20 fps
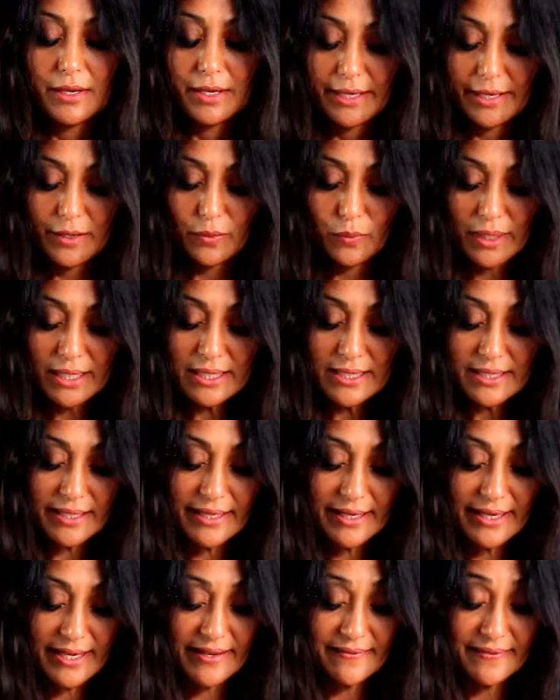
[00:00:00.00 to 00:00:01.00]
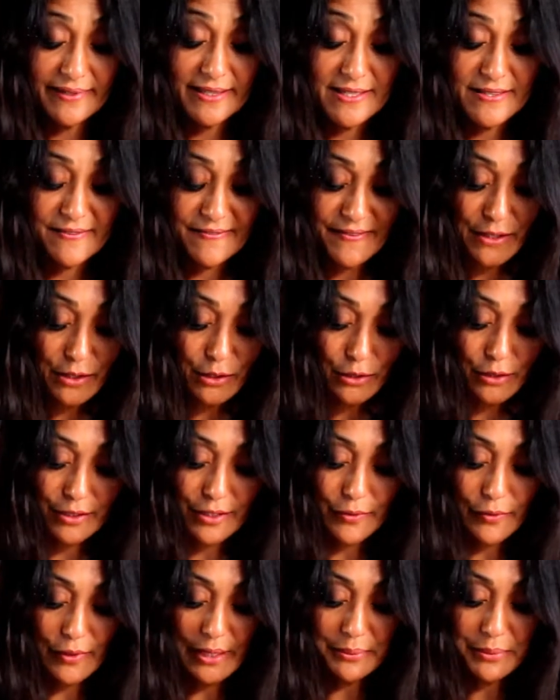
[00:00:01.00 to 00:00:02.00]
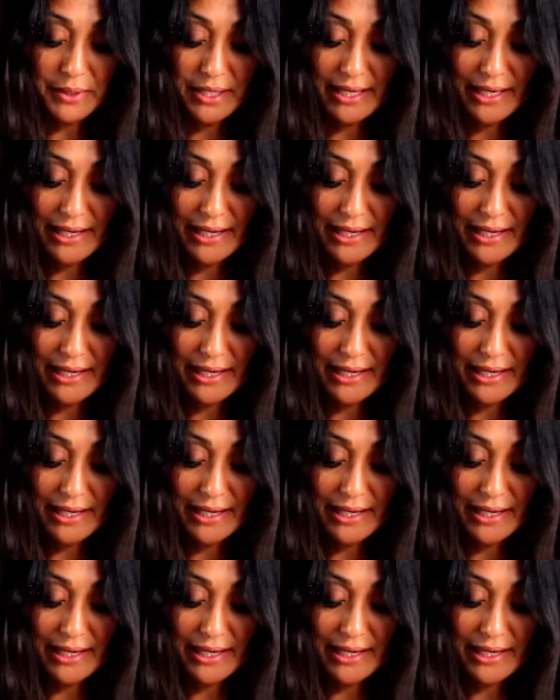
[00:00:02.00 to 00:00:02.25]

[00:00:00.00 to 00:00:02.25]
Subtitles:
Now, once I have these filled, I'm gonna